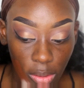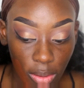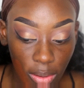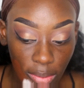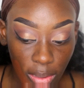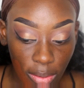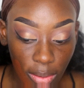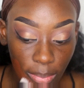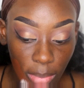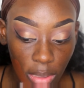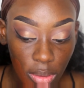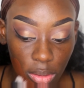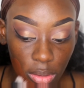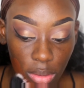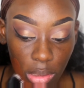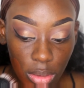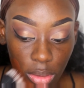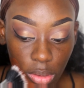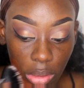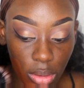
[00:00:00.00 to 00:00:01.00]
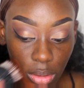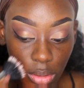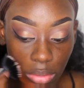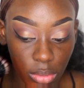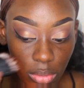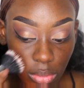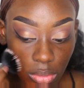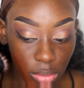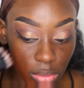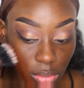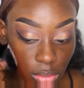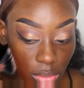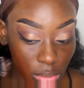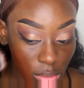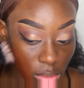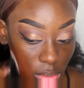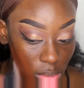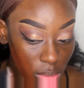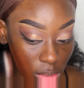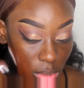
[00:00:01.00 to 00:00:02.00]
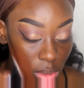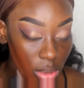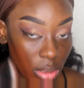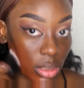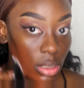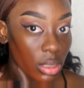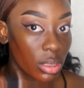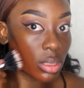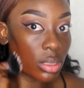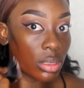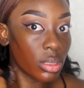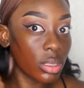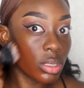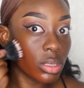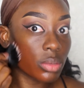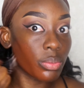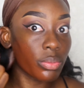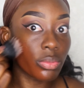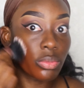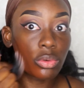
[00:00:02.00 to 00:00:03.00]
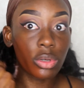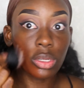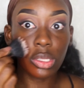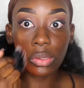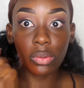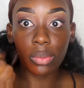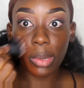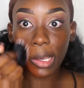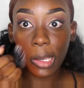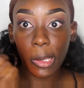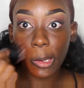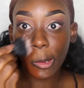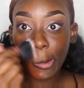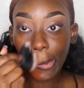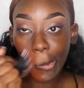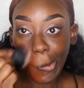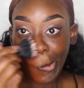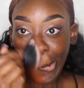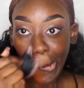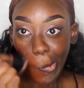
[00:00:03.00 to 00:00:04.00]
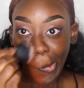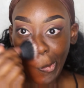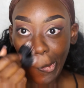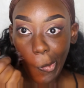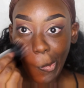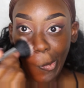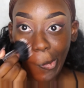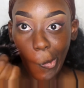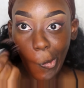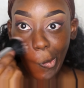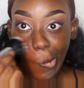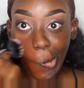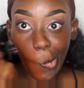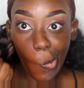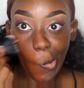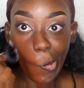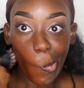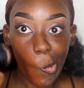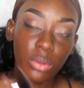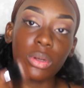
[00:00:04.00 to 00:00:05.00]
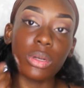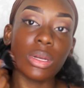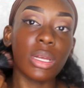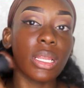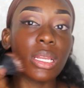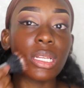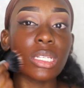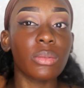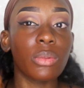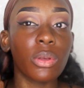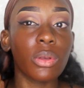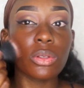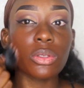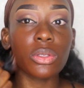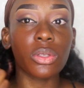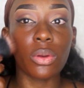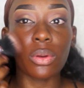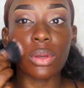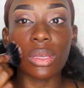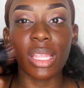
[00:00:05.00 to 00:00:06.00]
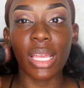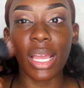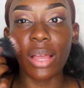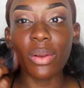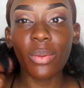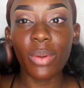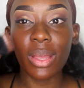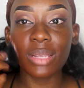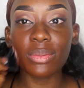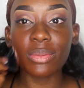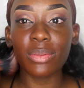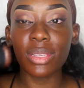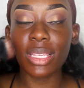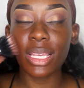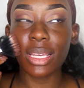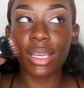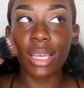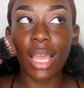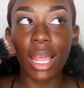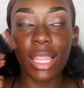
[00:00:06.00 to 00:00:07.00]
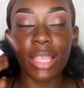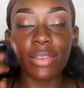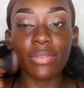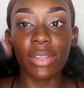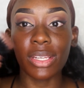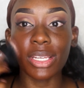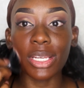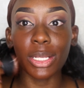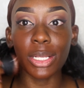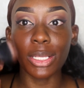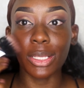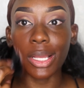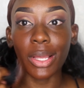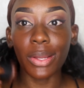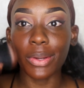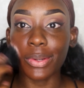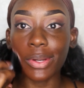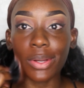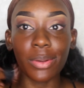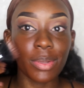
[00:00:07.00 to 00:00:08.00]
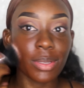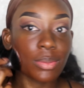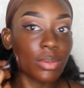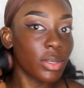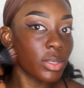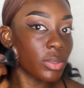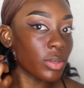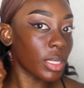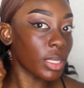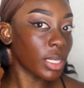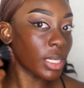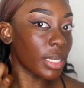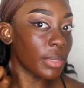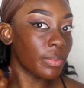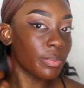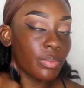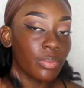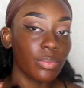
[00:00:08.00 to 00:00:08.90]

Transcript: Um, so it looks really red. And it smells so good. I don't know, it smells like kind of like vanilla. I don't know. It smells really good.